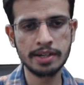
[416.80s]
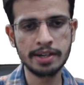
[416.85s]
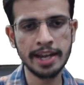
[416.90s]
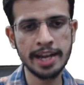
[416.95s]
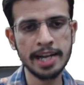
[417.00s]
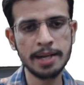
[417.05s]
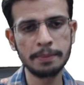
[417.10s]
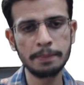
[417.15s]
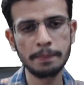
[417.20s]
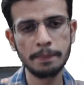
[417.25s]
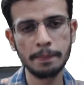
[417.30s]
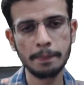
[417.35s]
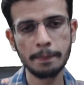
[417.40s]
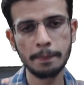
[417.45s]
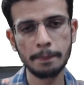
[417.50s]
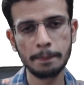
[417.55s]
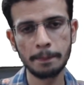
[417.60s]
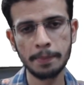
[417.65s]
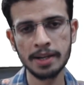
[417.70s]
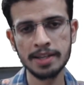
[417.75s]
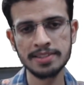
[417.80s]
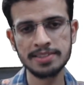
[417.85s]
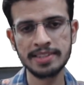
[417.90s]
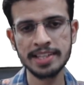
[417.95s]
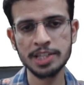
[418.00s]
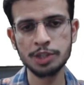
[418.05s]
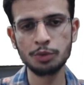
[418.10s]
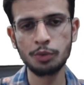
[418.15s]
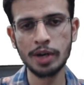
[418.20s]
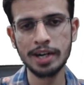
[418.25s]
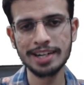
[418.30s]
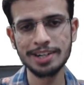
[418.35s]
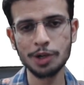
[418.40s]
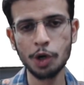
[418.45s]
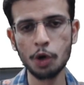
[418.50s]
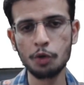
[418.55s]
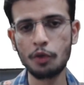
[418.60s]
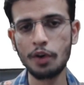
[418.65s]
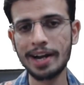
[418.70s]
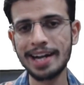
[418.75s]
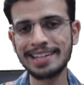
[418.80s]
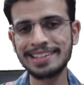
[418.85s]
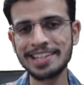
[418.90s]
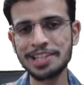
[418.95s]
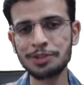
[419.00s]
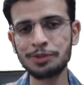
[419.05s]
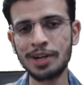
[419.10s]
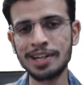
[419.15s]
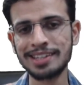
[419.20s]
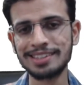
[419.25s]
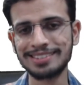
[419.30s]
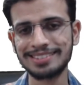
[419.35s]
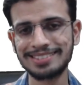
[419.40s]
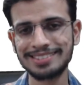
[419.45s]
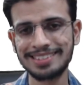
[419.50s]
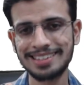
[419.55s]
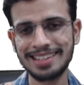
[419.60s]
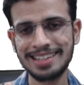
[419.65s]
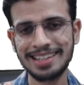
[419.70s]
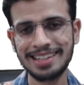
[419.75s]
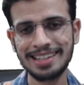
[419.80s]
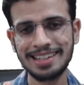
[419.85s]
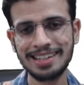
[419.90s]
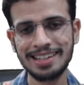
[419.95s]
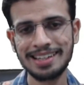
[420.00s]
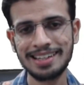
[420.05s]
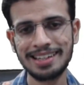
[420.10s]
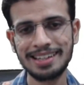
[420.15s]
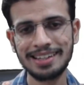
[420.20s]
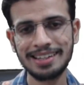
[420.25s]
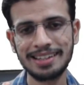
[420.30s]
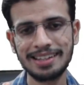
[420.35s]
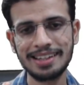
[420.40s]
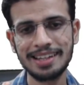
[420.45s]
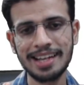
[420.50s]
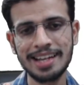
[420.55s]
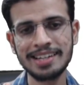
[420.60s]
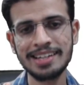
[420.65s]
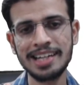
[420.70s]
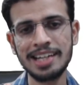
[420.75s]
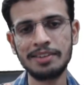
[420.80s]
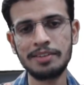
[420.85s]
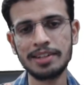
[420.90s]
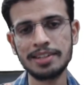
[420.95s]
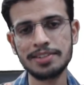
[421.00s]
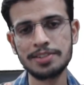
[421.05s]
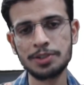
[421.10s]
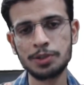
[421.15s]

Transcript: 10 plus this one, don't forget this one, 11.